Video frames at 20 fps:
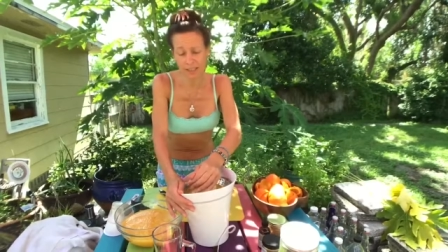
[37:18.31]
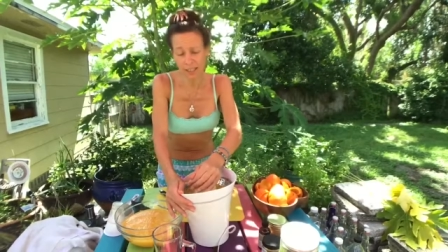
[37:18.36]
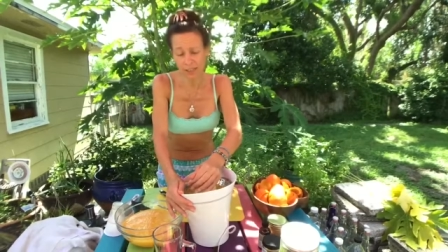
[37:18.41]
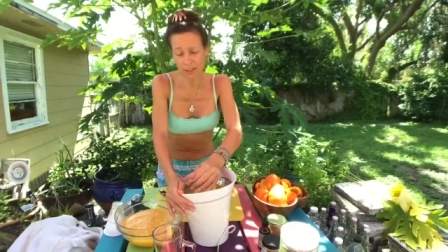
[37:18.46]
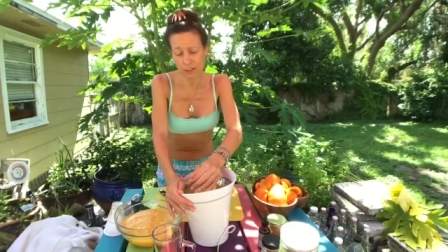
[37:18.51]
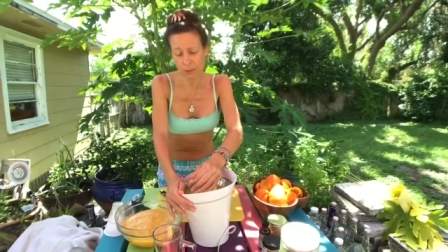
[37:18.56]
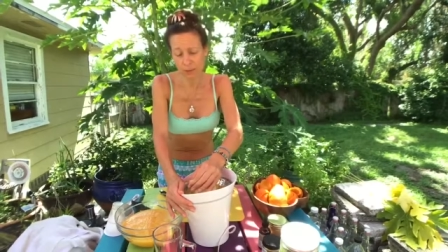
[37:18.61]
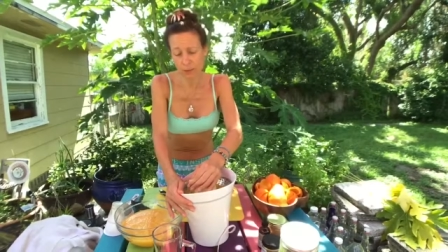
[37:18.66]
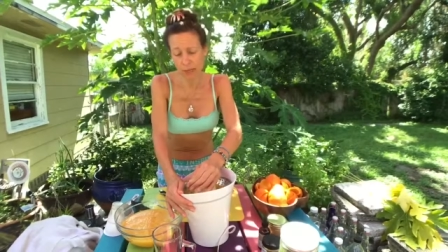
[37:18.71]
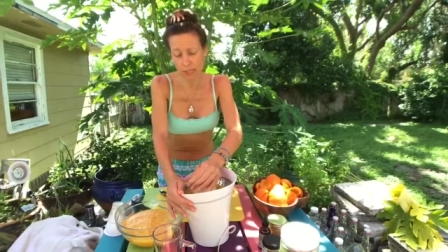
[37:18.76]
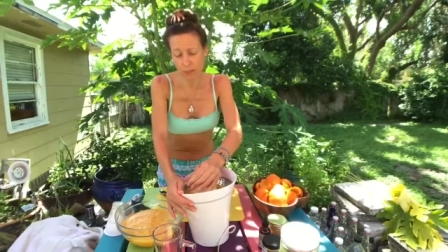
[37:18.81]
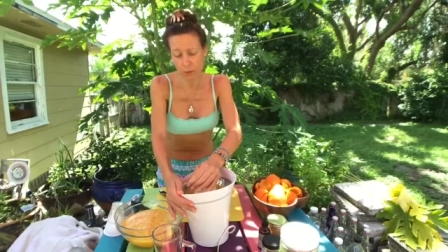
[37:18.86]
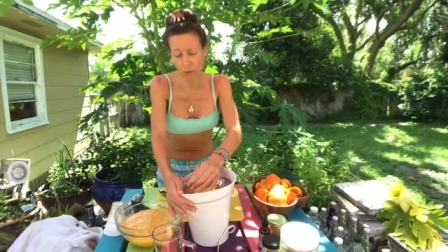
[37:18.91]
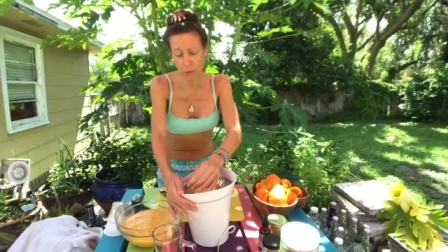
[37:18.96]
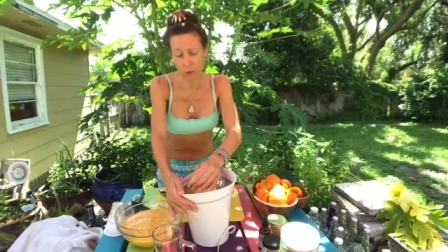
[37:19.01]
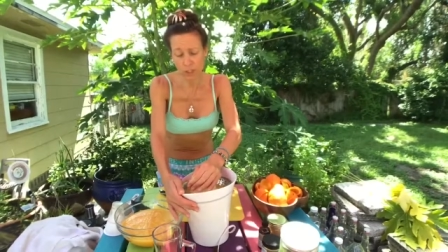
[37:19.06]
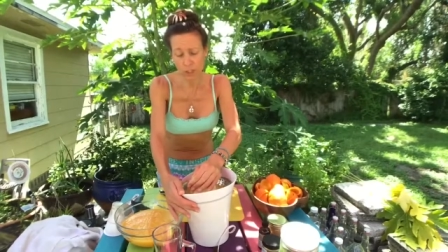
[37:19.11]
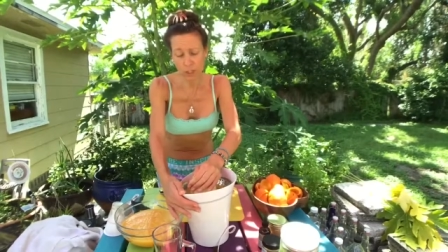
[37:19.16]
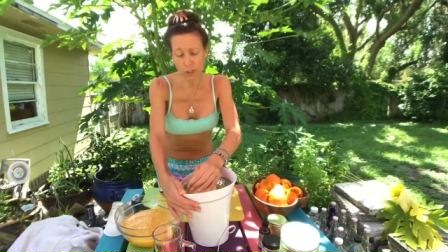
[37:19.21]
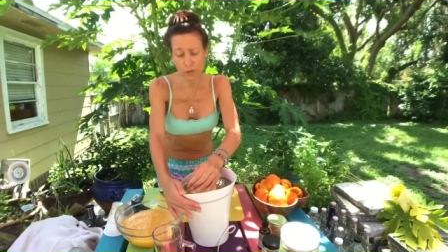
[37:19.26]
that no matter
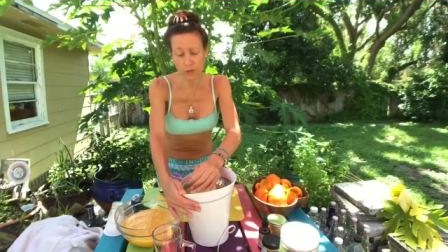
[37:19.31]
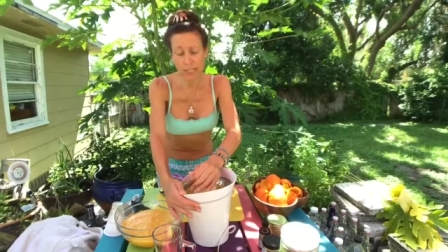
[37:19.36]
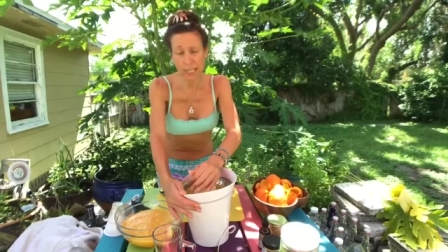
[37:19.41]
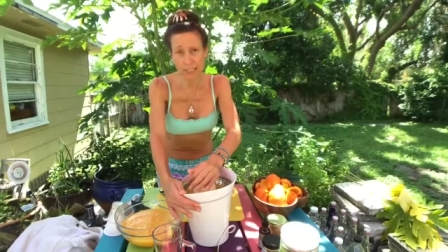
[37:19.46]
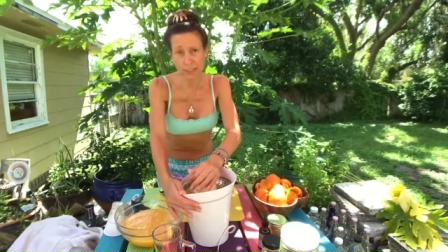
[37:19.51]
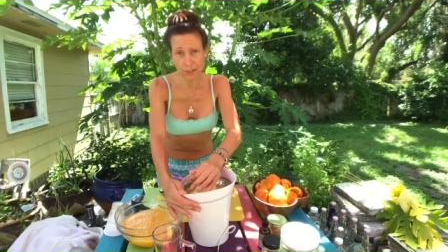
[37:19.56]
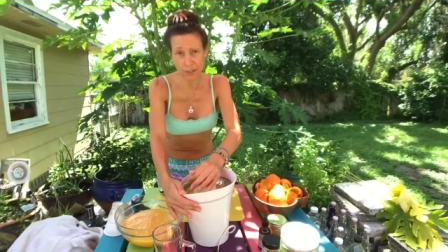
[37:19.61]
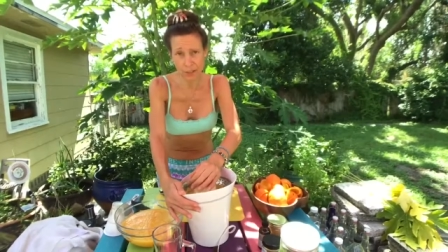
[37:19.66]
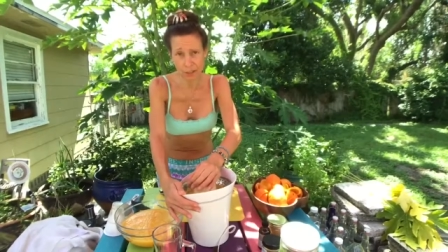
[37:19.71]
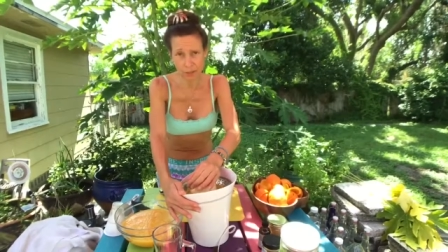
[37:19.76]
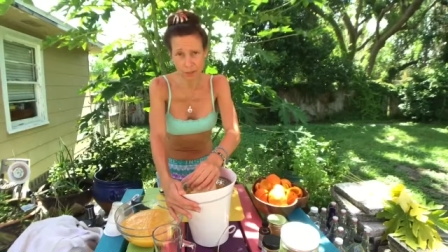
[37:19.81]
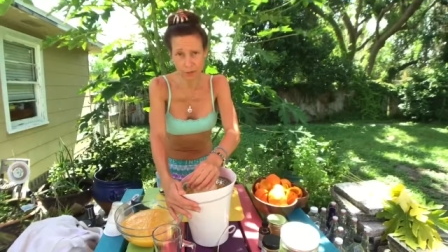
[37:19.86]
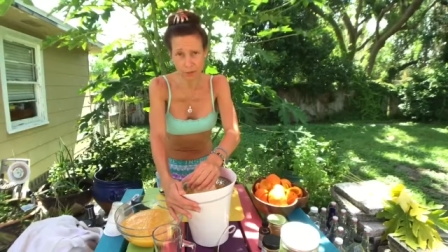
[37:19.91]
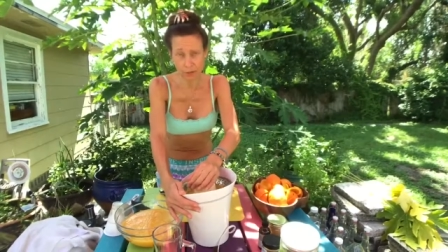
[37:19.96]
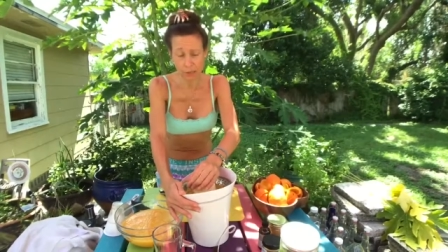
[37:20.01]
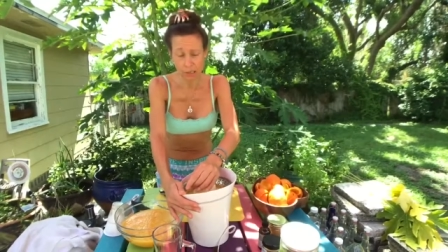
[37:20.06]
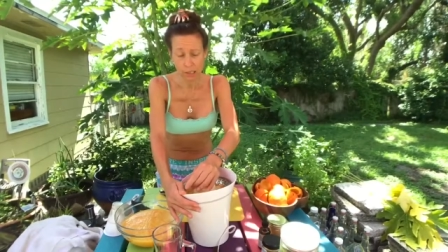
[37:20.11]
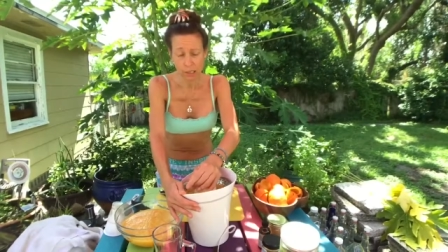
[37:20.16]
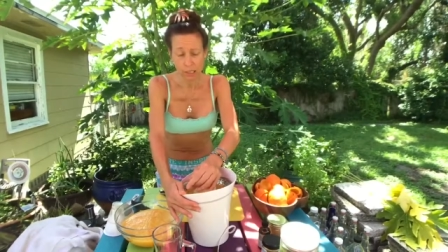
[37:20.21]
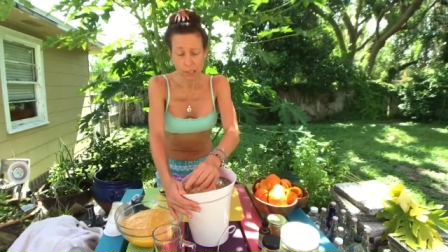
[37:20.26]
what you get to,
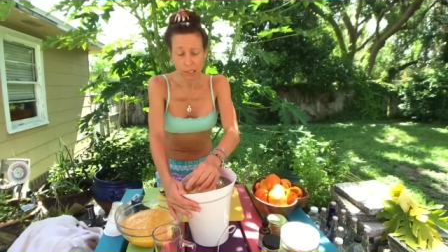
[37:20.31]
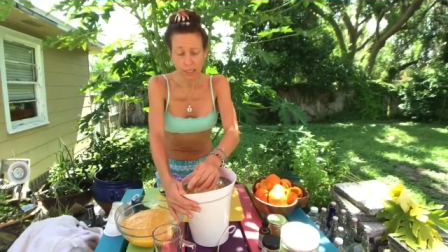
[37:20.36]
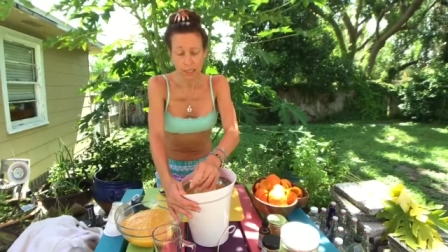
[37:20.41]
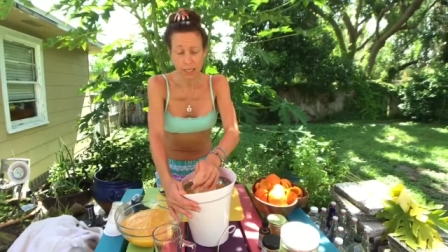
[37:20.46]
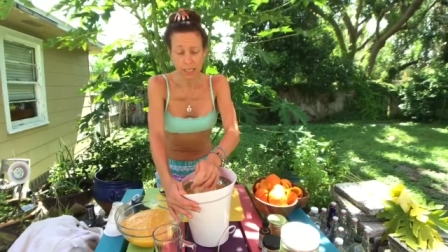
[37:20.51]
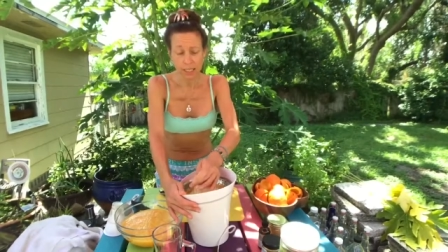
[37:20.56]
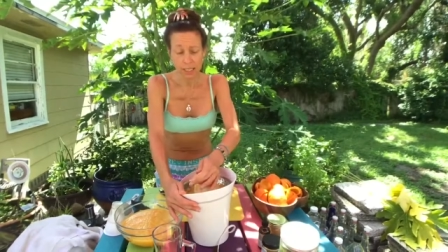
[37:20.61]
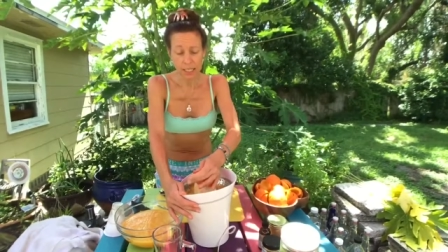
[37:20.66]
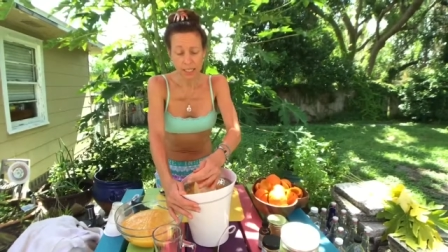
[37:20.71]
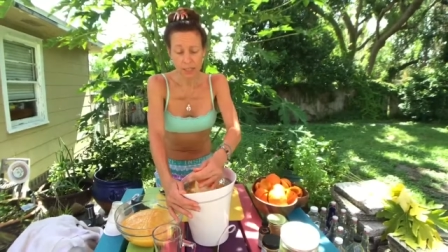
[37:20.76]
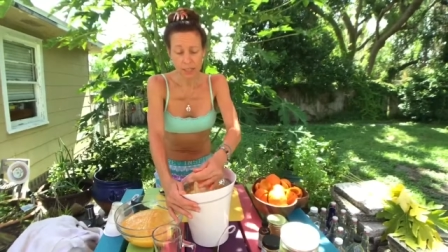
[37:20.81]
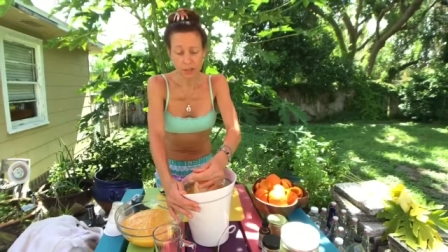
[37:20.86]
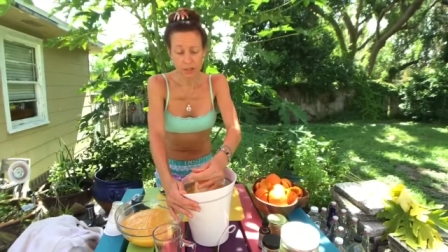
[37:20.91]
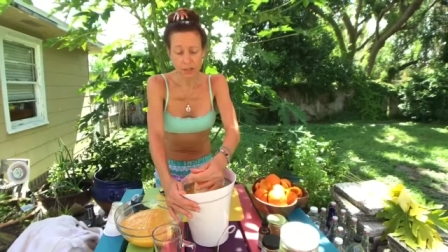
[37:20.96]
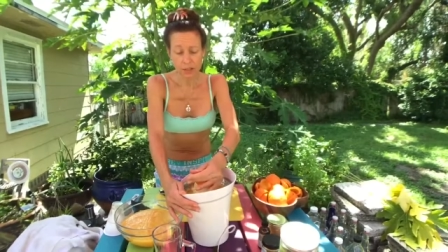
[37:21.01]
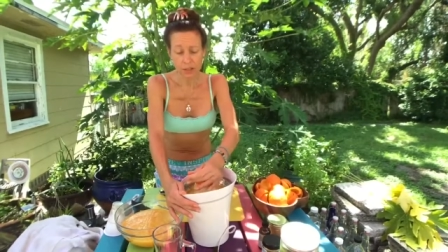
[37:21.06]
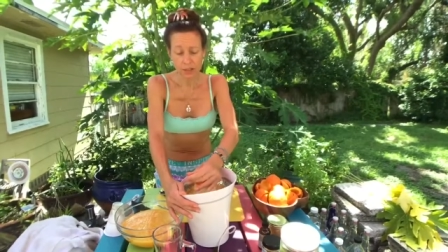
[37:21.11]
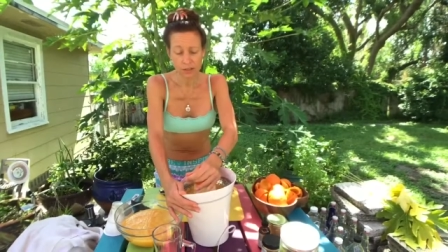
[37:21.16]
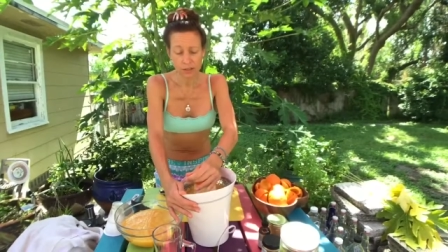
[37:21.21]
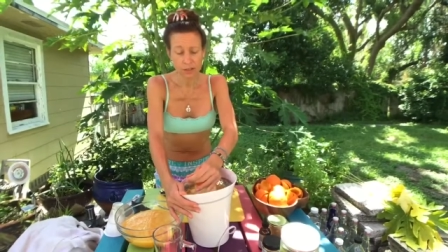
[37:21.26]
that
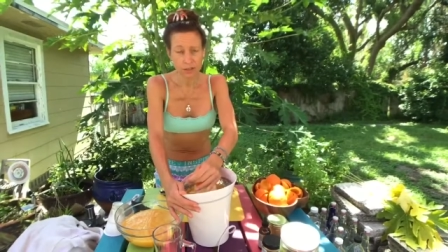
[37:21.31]
each